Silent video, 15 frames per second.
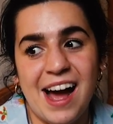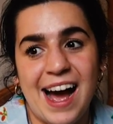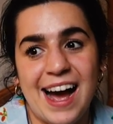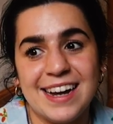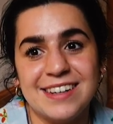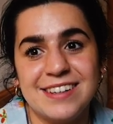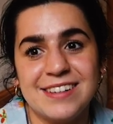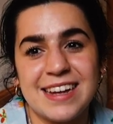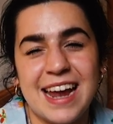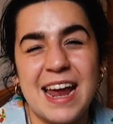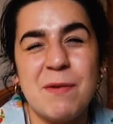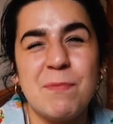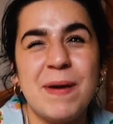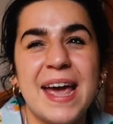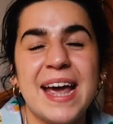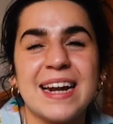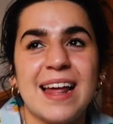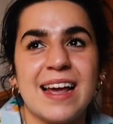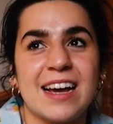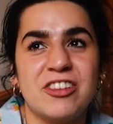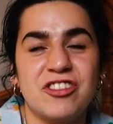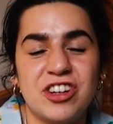and it being
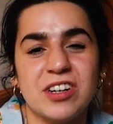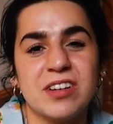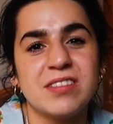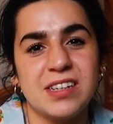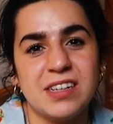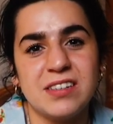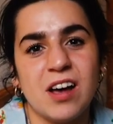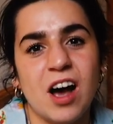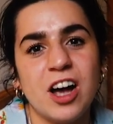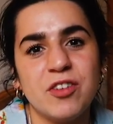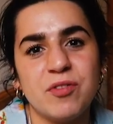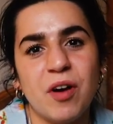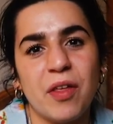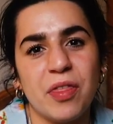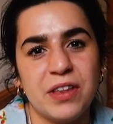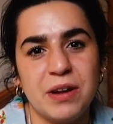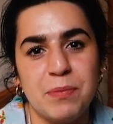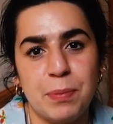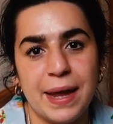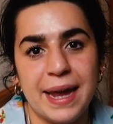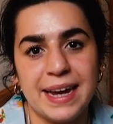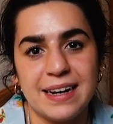like a chill seaside rather than
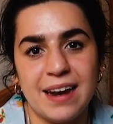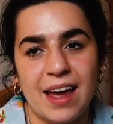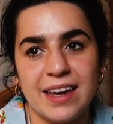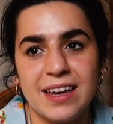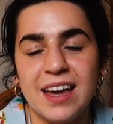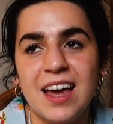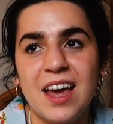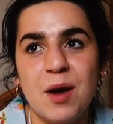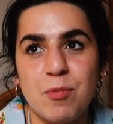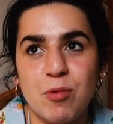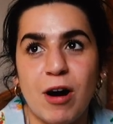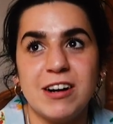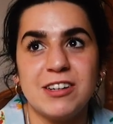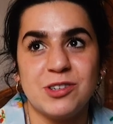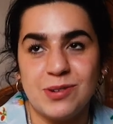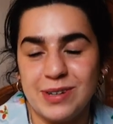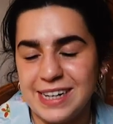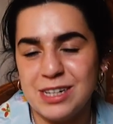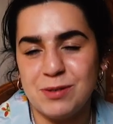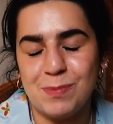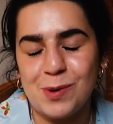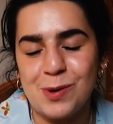it being like Brighton or
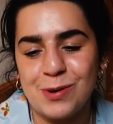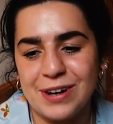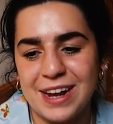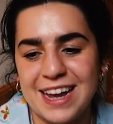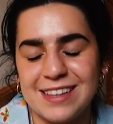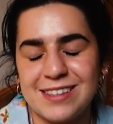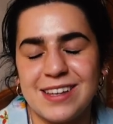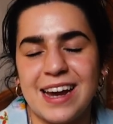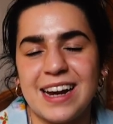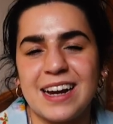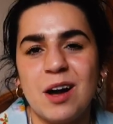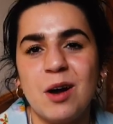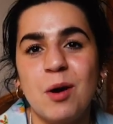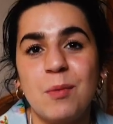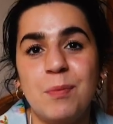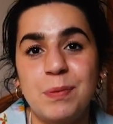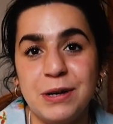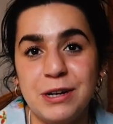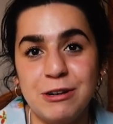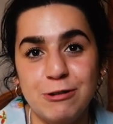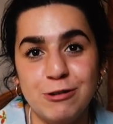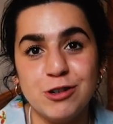Eastbourne, it's like a
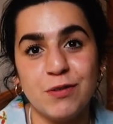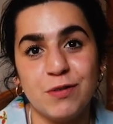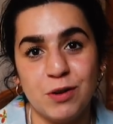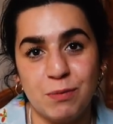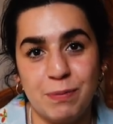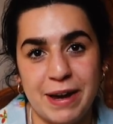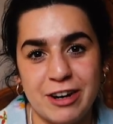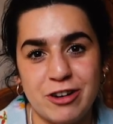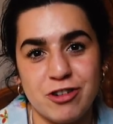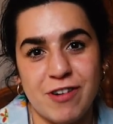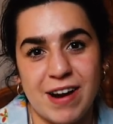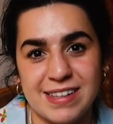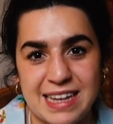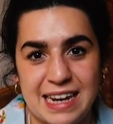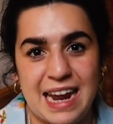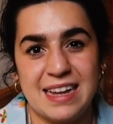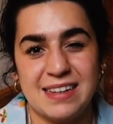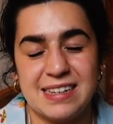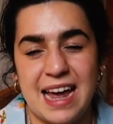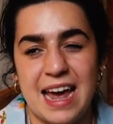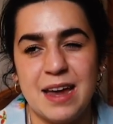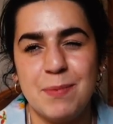beautiful picturesque
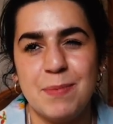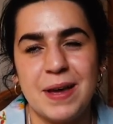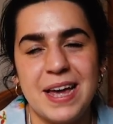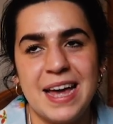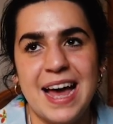landscape,